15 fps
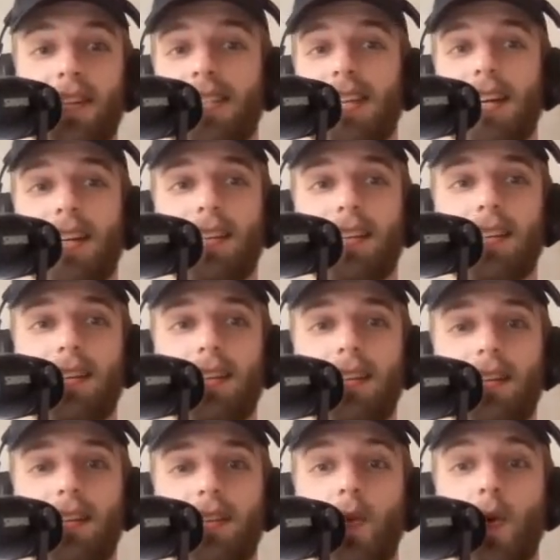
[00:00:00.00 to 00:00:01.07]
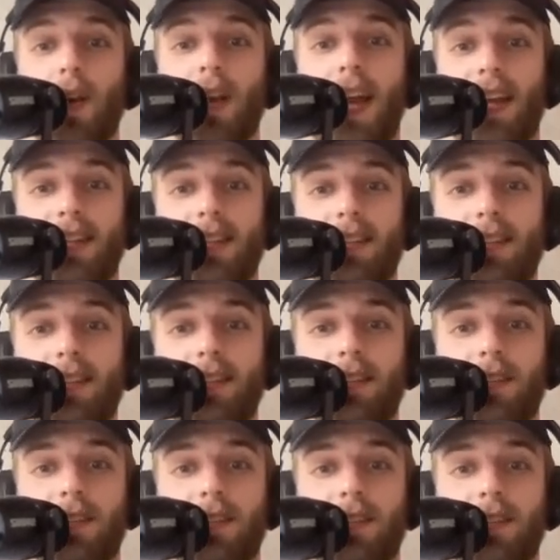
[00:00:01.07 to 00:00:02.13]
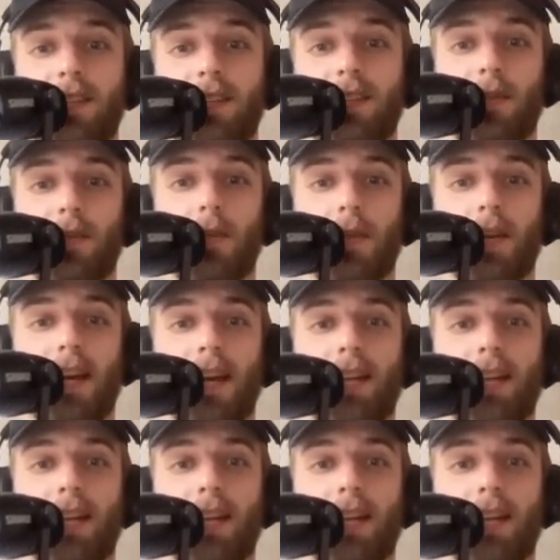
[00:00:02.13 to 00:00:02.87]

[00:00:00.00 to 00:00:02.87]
He's not who, who? Kornet. Luke oh, Kornet.